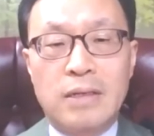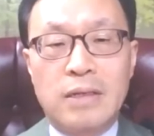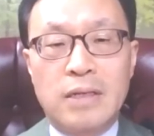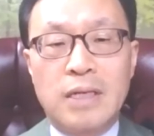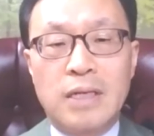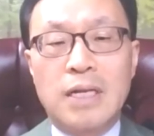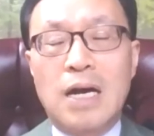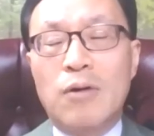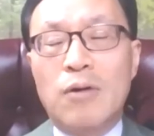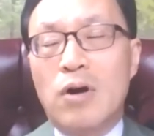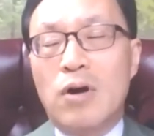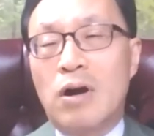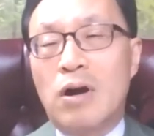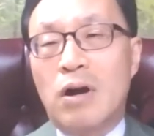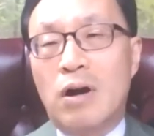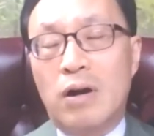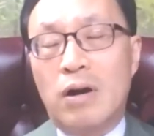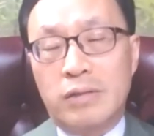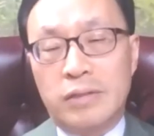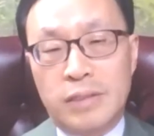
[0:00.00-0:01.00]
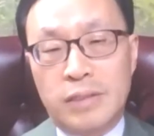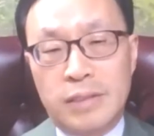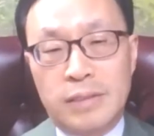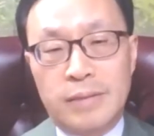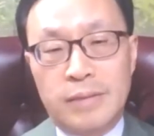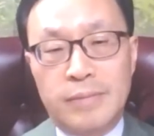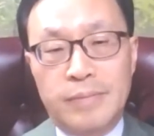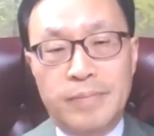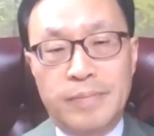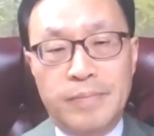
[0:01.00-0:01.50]
In our hearts,
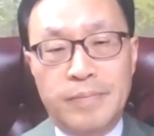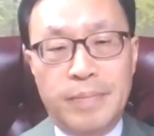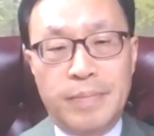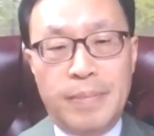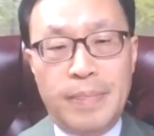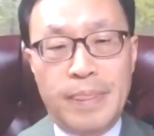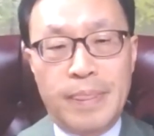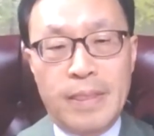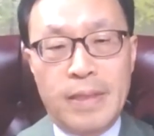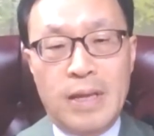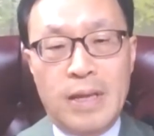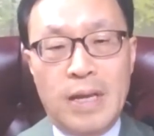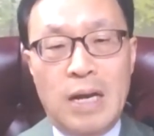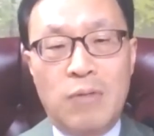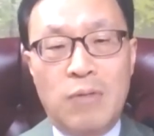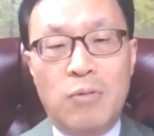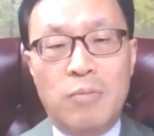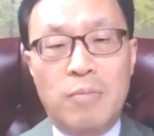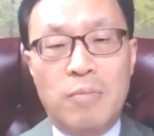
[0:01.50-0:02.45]
our